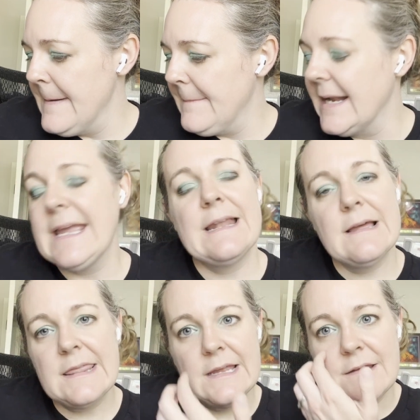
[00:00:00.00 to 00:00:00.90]
But I
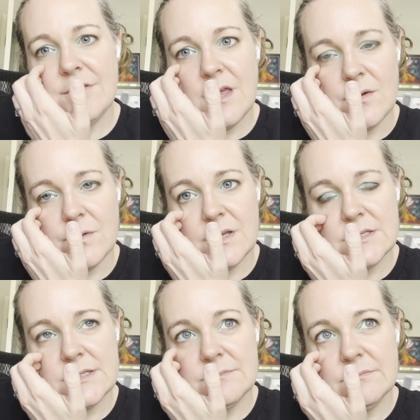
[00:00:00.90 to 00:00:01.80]
cannot think of the other
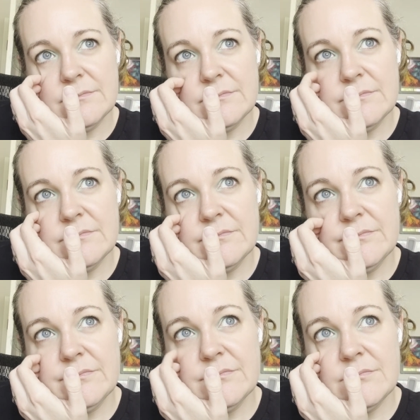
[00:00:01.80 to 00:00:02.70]
one.
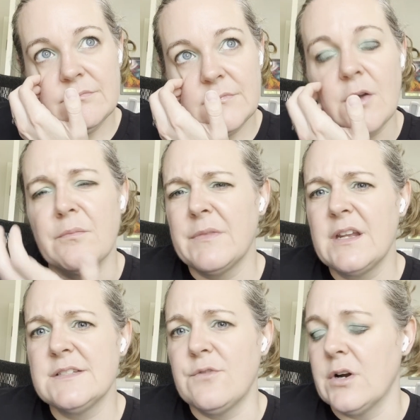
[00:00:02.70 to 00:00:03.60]
No, that
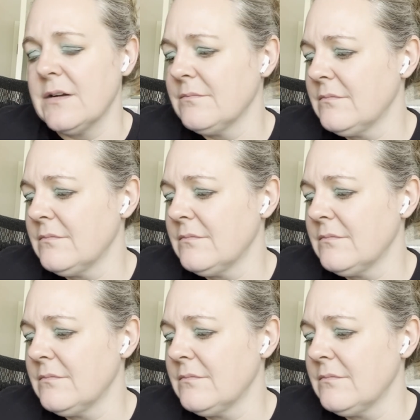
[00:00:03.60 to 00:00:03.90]
is 4.